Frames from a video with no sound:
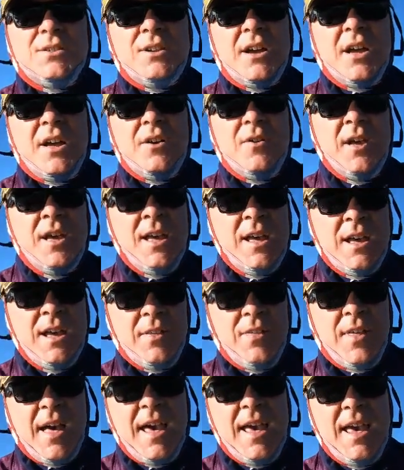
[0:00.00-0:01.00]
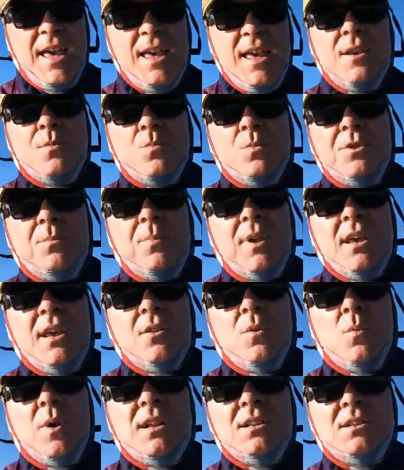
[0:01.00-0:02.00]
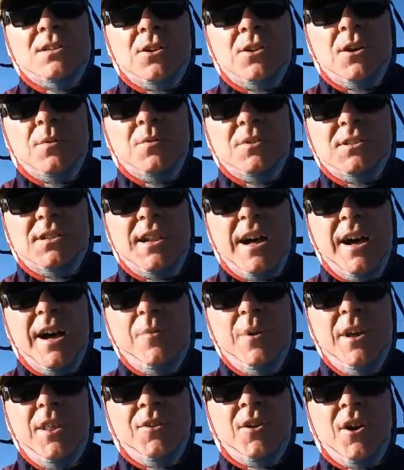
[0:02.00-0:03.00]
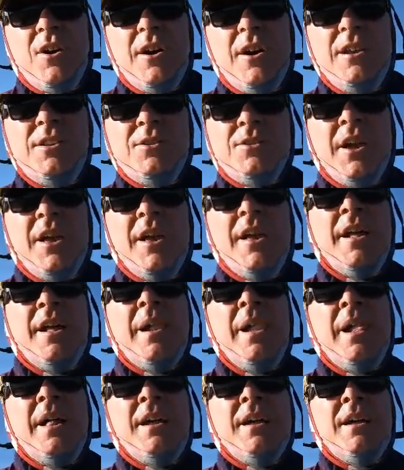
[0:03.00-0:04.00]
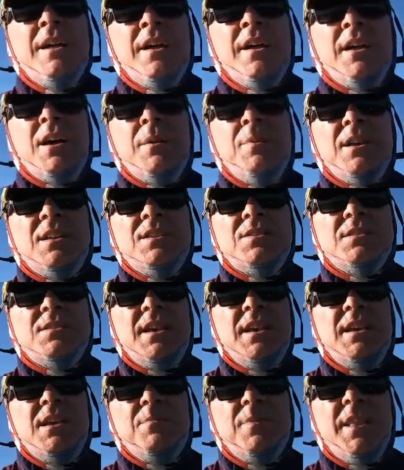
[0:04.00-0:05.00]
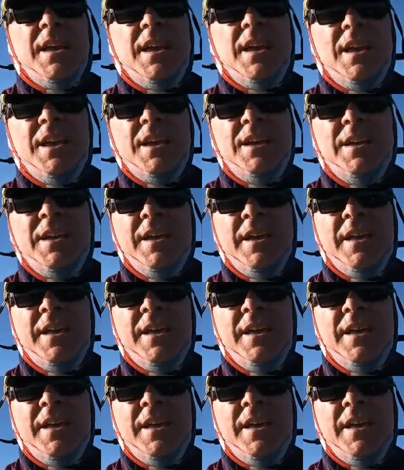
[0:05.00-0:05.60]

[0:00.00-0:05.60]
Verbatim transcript: So they would be the ones that I would start with, guys. Hope you can see them there.